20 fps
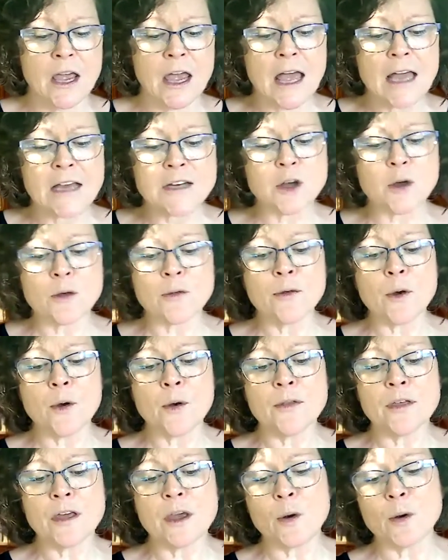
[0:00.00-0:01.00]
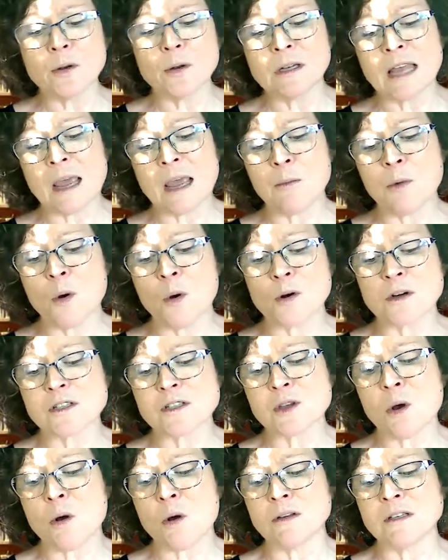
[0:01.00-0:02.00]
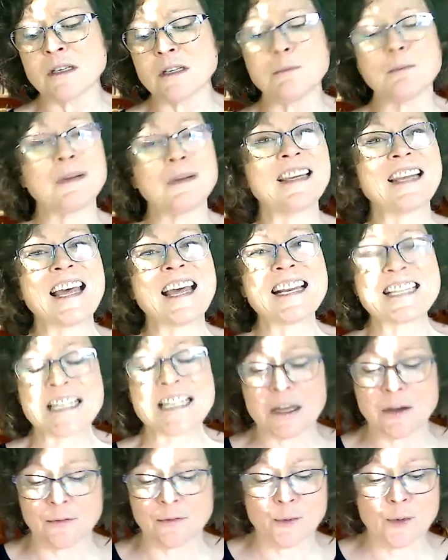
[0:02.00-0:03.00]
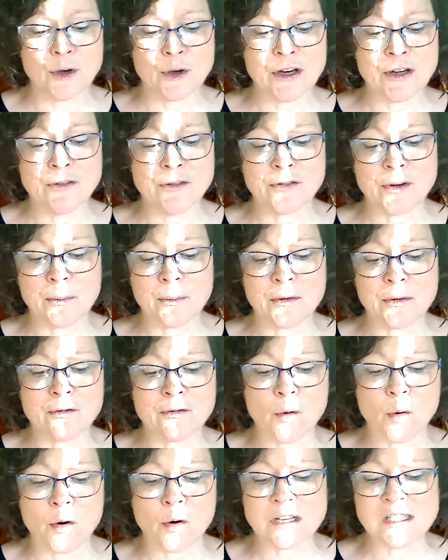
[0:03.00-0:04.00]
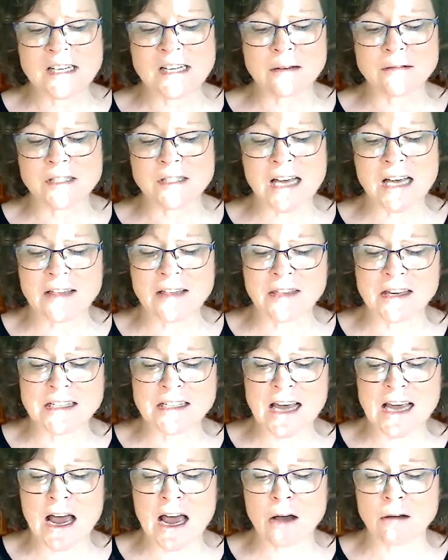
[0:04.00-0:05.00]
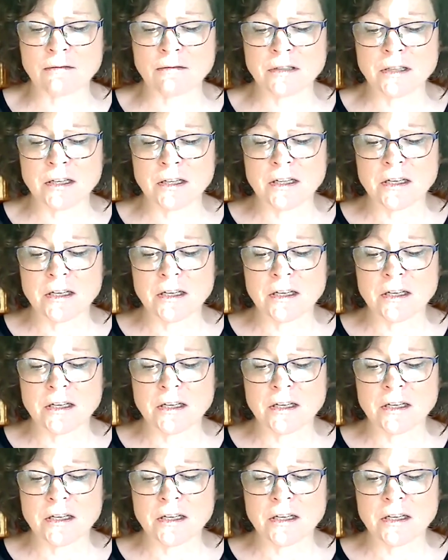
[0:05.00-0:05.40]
and although the old lame horse hauled in plenty of wood from the forest outside the town,